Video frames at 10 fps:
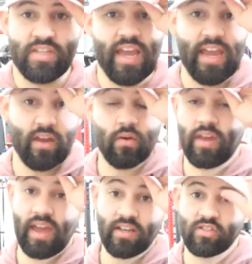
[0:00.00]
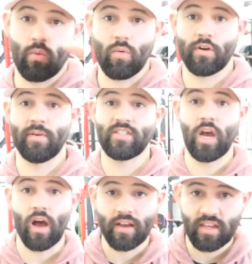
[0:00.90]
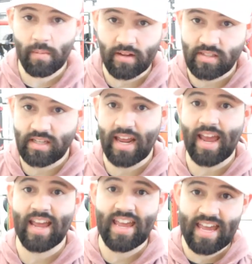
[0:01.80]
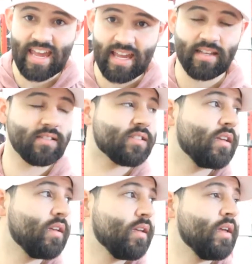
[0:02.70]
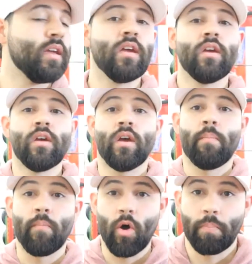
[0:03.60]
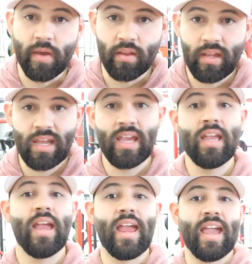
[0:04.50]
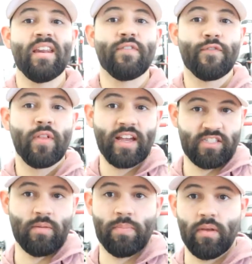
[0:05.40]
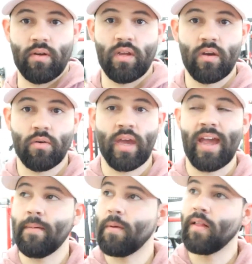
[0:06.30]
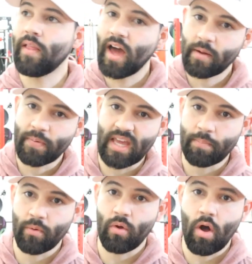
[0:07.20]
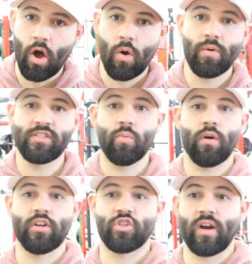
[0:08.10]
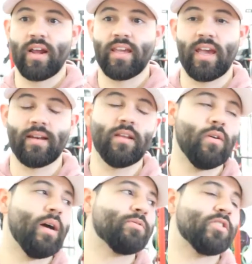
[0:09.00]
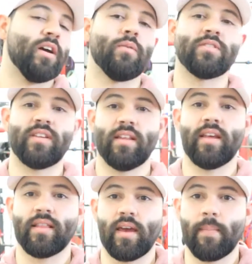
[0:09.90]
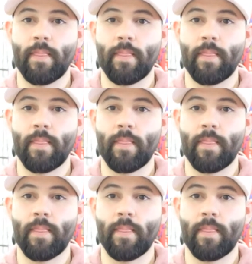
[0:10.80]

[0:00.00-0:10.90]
Day, okay? So what we're gonna be talking about today is mobility and flexibility, okay? A lot of people always wanna try and get, I'm sorry, I don't wanna say it like that.